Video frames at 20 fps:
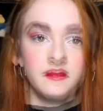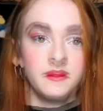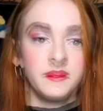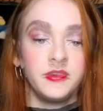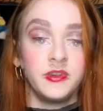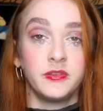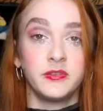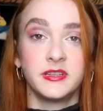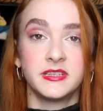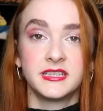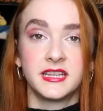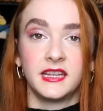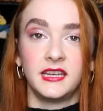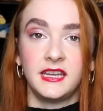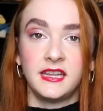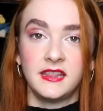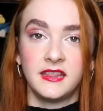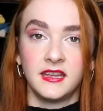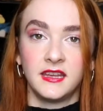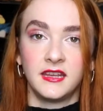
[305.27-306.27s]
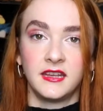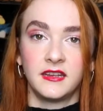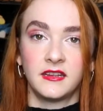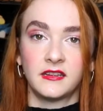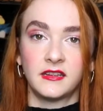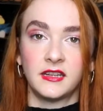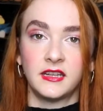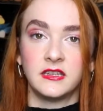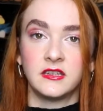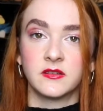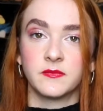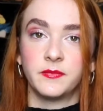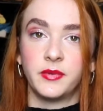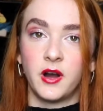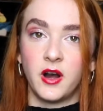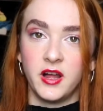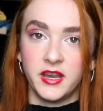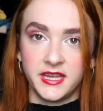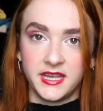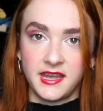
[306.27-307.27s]
Notice anything in your
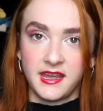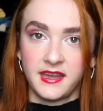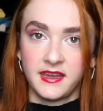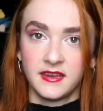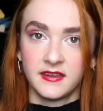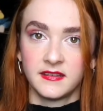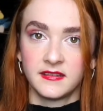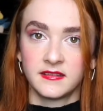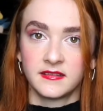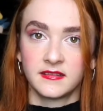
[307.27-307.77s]
body.